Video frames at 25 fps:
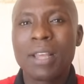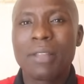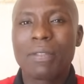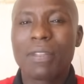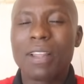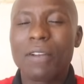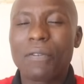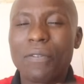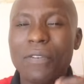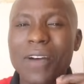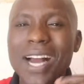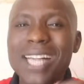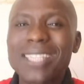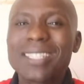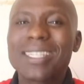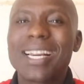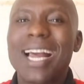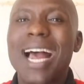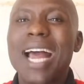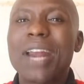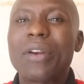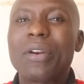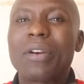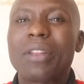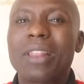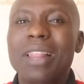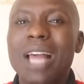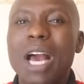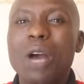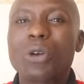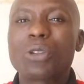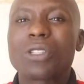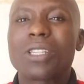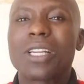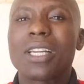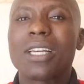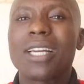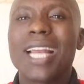the first
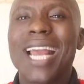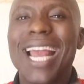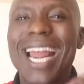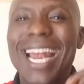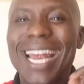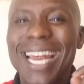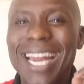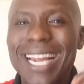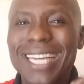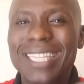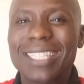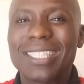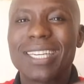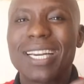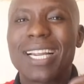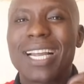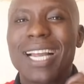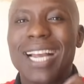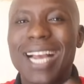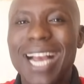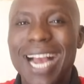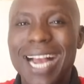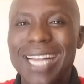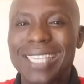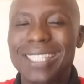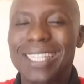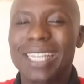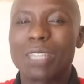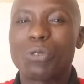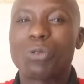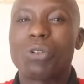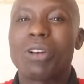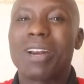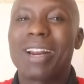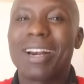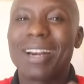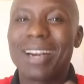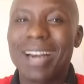100,000 electric cars that
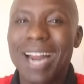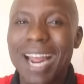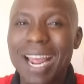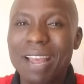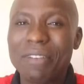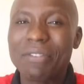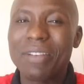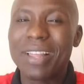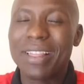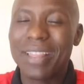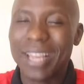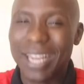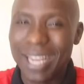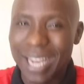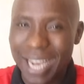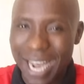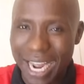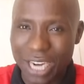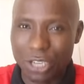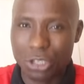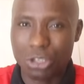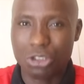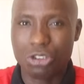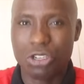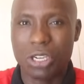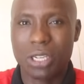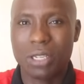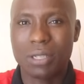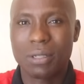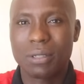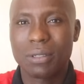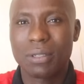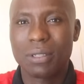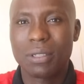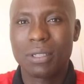will arrive in the country